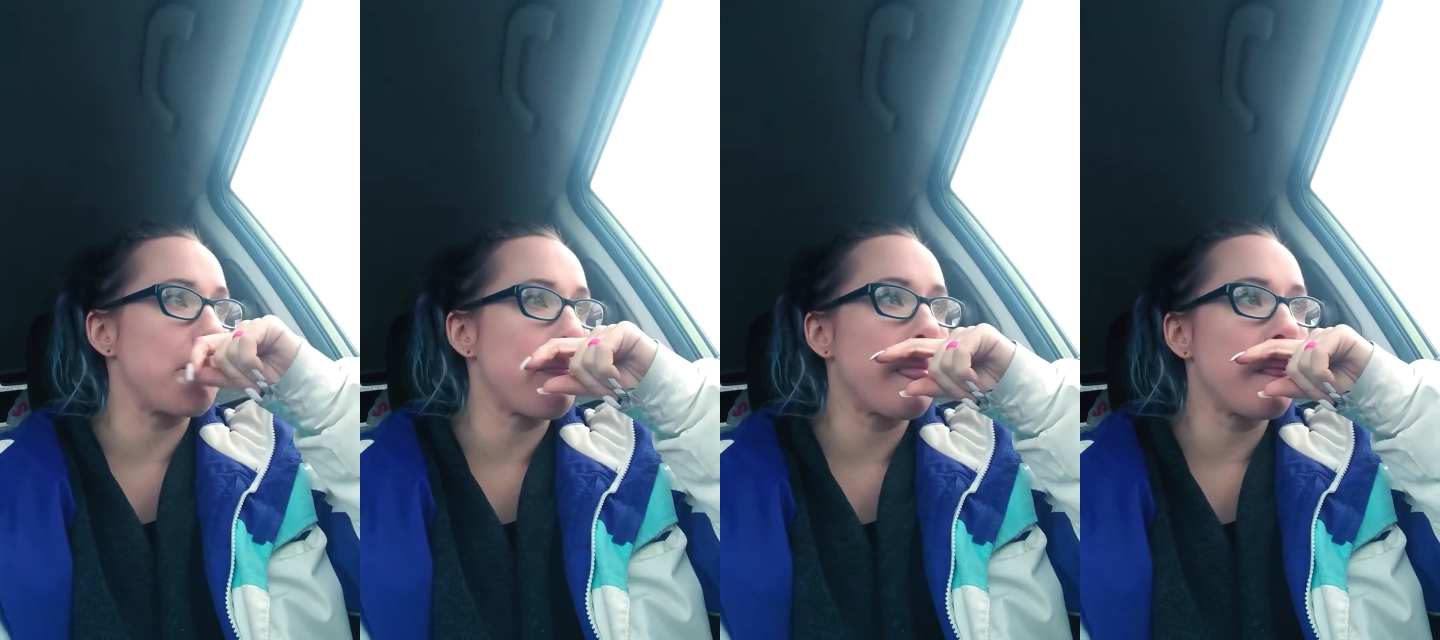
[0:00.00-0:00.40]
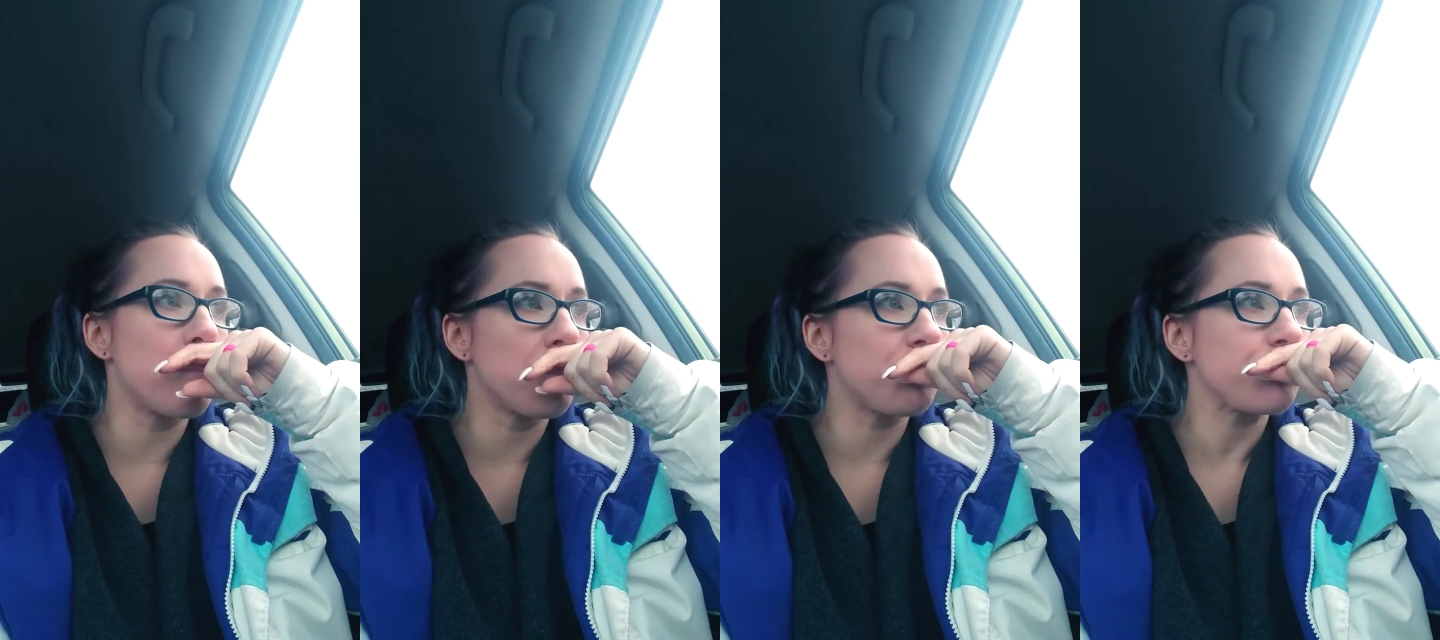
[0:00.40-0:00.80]
So I
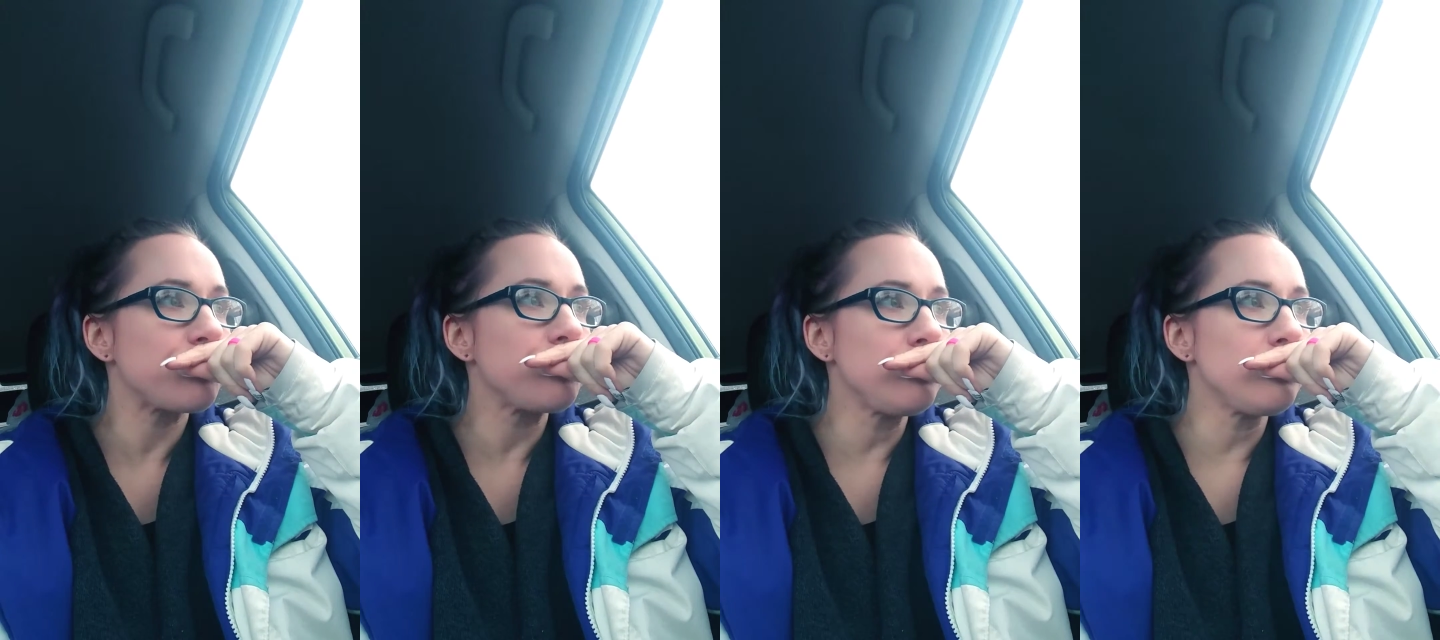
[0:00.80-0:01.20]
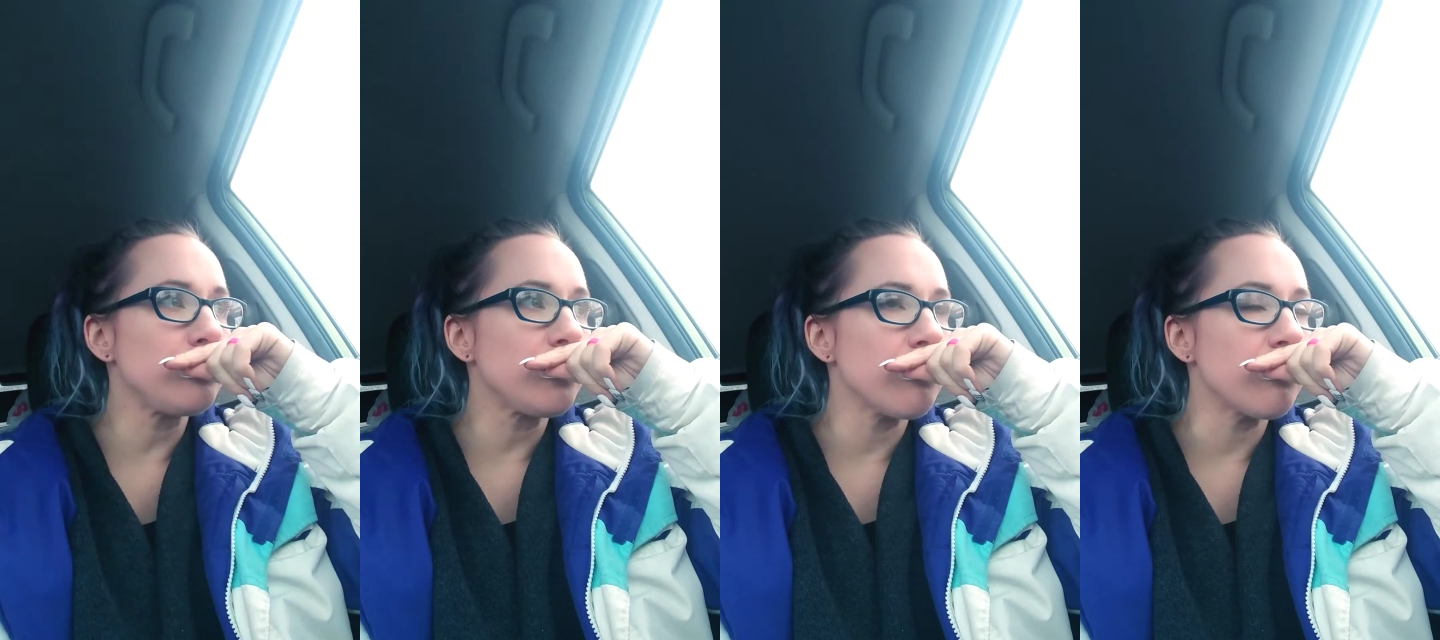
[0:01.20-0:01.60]
finally
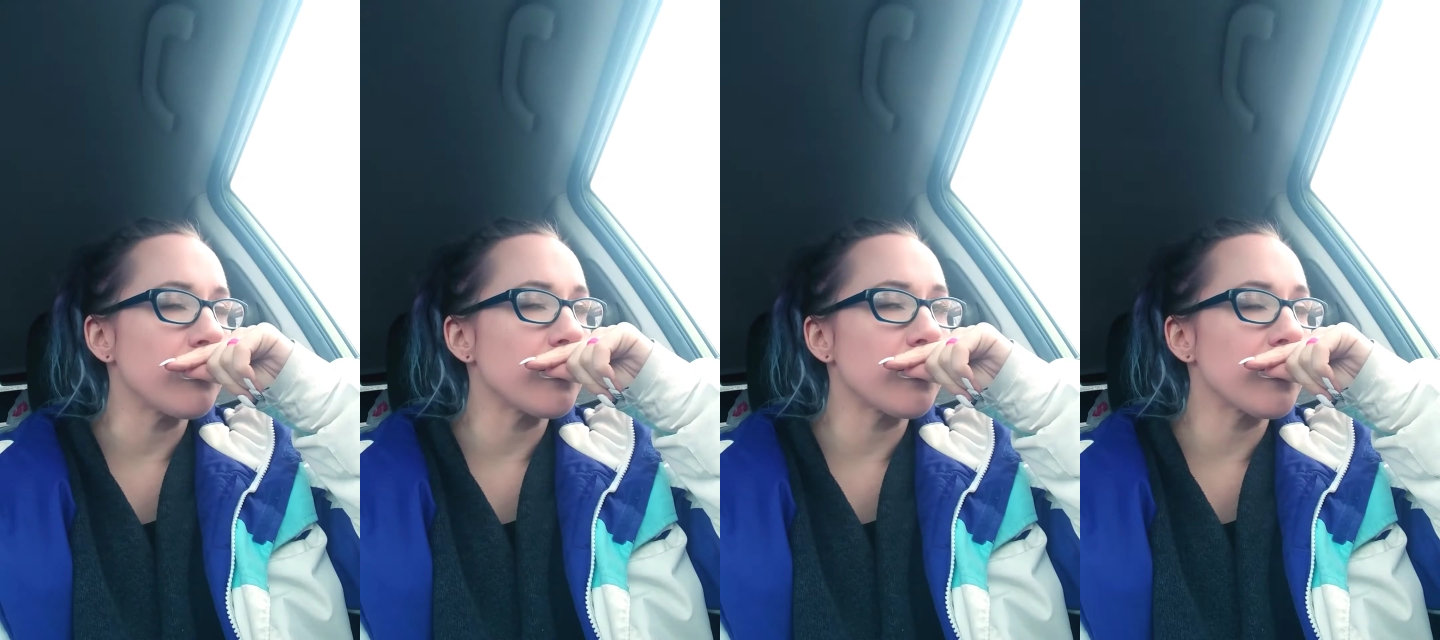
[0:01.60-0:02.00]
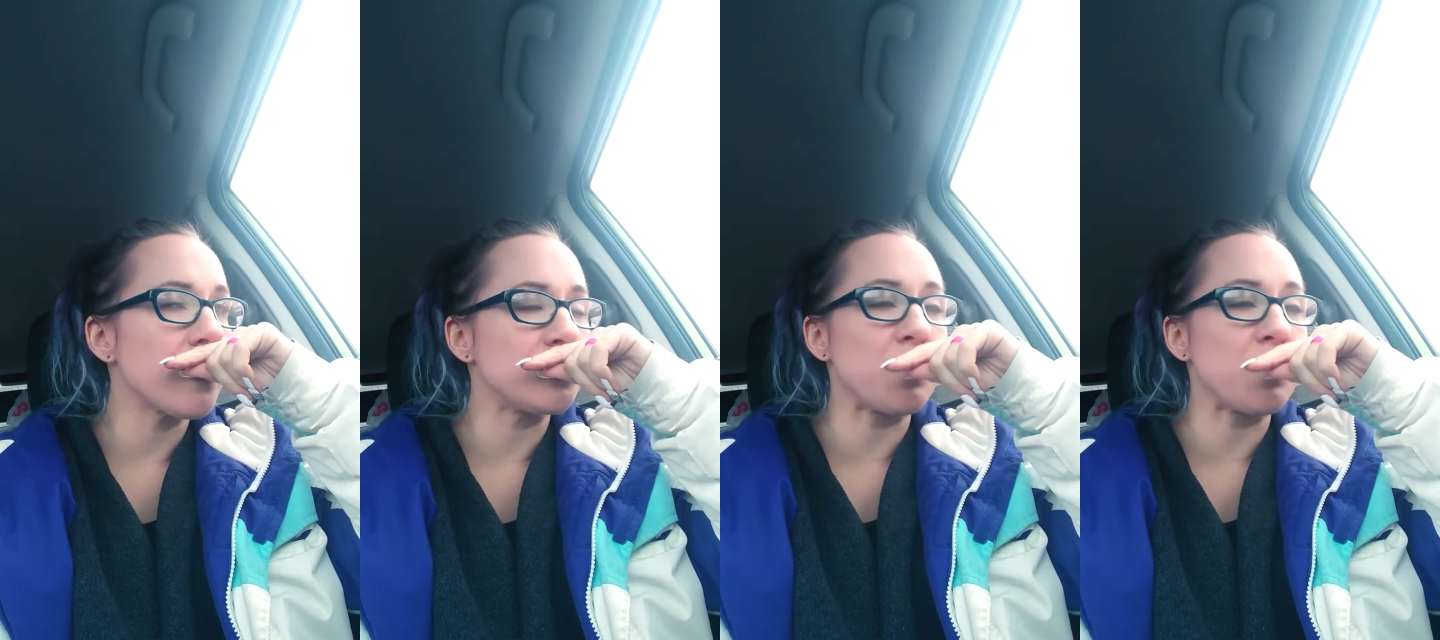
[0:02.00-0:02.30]
catch my breath,